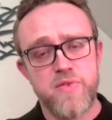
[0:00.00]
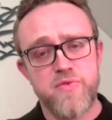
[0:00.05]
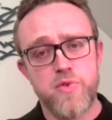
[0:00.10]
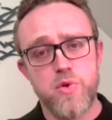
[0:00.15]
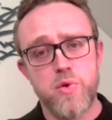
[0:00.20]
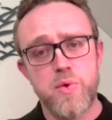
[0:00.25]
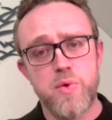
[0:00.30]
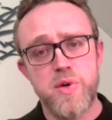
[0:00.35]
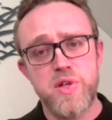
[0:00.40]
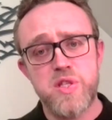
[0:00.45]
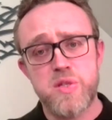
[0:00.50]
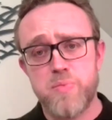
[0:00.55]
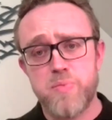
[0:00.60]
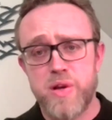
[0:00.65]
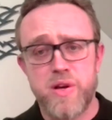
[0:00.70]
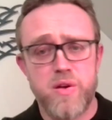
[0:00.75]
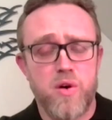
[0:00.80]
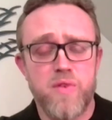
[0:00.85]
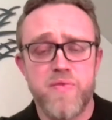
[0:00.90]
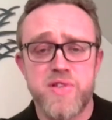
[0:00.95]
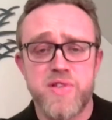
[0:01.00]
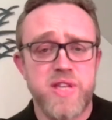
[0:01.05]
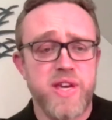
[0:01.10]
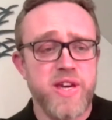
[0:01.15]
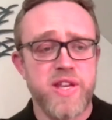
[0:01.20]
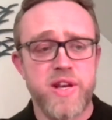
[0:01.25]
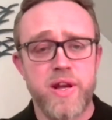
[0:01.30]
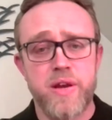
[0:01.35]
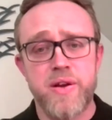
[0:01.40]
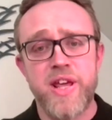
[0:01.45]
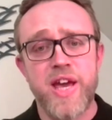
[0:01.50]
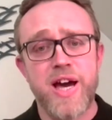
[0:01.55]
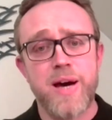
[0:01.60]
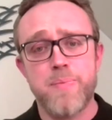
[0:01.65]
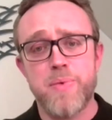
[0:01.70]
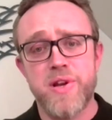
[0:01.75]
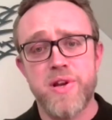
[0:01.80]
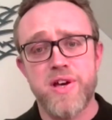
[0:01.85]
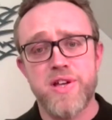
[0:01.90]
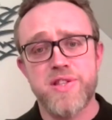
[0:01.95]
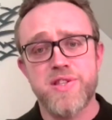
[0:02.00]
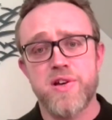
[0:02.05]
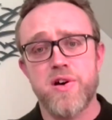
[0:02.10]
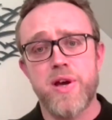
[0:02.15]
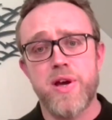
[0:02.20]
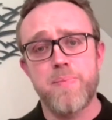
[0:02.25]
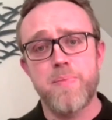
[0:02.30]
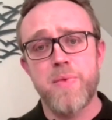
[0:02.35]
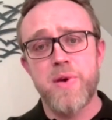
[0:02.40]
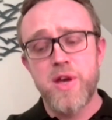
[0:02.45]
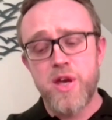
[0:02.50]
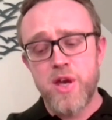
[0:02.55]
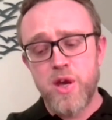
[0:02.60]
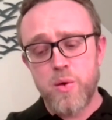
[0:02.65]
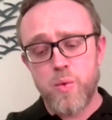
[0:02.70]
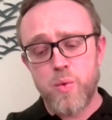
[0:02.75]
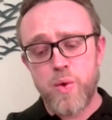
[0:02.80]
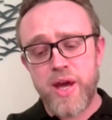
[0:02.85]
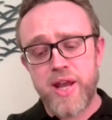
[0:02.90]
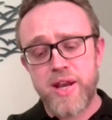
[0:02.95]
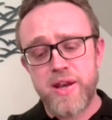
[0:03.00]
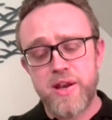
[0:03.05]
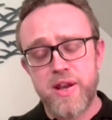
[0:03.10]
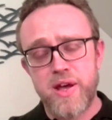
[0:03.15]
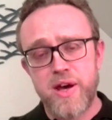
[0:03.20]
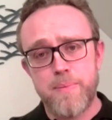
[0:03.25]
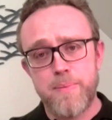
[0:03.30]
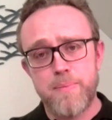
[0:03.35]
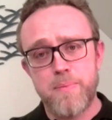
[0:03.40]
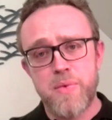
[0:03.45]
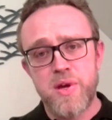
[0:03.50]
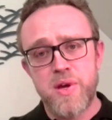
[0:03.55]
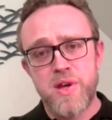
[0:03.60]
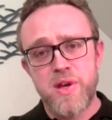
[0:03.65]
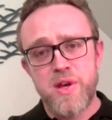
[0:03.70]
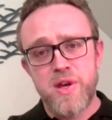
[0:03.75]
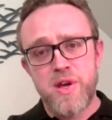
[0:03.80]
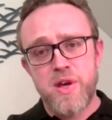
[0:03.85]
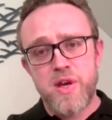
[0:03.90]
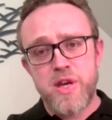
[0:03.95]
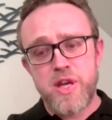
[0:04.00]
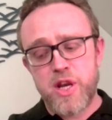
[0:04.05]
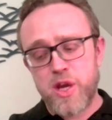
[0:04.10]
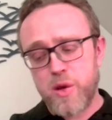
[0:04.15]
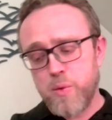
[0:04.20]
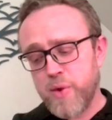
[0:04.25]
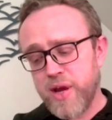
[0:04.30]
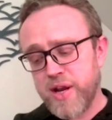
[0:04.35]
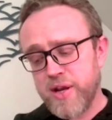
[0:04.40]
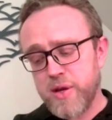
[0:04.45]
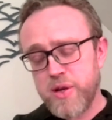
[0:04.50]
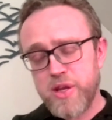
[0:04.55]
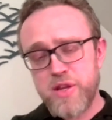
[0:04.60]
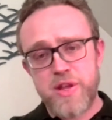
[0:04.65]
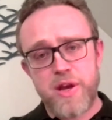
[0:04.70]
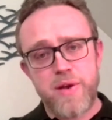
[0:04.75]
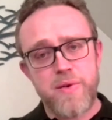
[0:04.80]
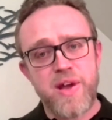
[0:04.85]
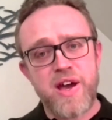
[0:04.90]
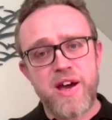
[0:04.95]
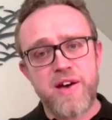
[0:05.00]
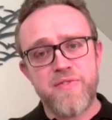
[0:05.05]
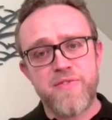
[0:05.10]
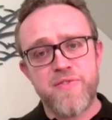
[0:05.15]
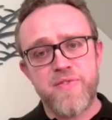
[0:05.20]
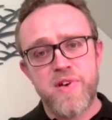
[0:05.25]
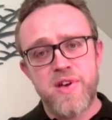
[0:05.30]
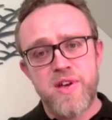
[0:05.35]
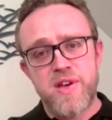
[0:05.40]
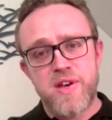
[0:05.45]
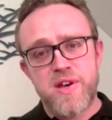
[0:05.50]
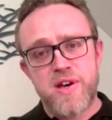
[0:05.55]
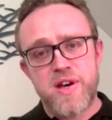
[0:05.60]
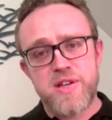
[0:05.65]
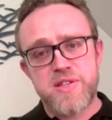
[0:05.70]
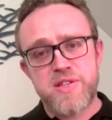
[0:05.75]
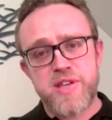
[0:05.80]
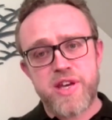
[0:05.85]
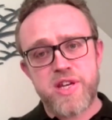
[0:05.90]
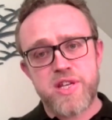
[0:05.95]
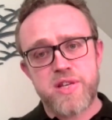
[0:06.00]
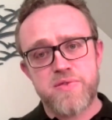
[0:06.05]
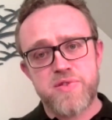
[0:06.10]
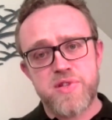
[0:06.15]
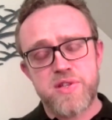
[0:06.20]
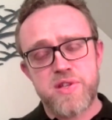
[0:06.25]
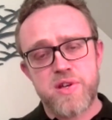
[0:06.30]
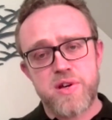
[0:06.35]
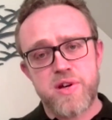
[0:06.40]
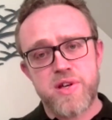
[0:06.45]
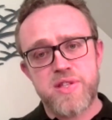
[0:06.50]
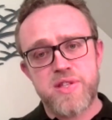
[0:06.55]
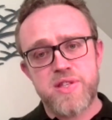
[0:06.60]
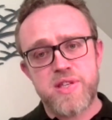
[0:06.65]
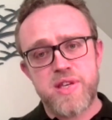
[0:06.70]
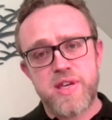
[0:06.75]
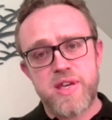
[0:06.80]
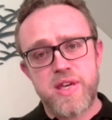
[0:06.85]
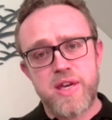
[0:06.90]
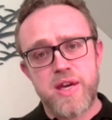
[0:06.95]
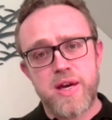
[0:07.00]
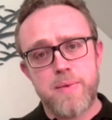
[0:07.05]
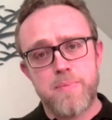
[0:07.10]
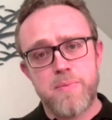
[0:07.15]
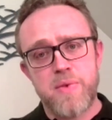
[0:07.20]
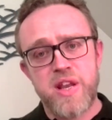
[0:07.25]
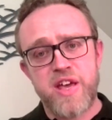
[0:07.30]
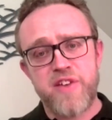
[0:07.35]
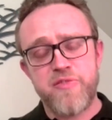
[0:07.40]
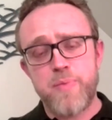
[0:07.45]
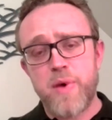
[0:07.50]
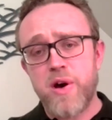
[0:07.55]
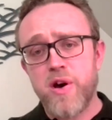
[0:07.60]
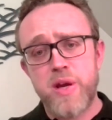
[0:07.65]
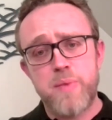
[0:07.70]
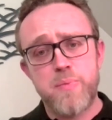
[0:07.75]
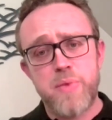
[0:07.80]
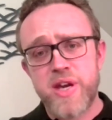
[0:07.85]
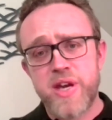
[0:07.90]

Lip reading: forwards. But obviously, it can only happen at a time when when you don't have a section of society left behind.